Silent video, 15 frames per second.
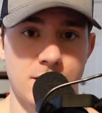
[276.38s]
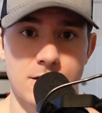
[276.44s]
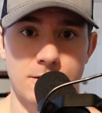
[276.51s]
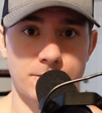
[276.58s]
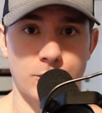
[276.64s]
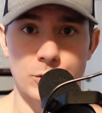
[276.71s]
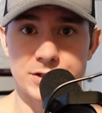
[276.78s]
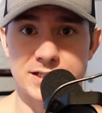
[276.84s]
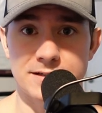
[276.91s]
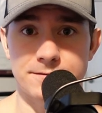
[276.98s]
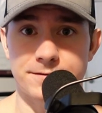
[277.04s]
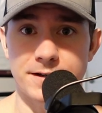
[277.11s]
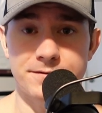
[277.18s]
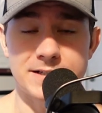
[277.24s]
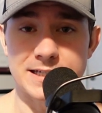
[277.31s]

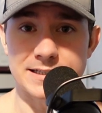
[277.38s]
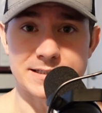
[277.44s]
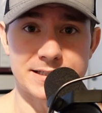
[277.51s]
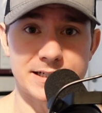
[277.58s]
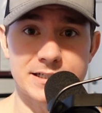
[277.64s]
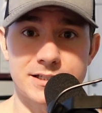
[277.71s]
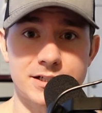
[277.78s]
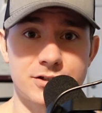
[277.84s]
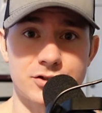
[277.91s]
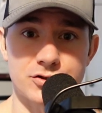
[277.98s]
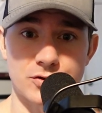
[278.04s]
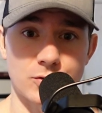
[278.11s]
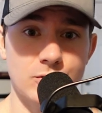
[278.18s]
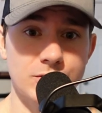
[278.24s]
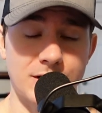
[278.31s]
14, 15, 16
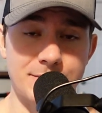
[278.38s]
years old.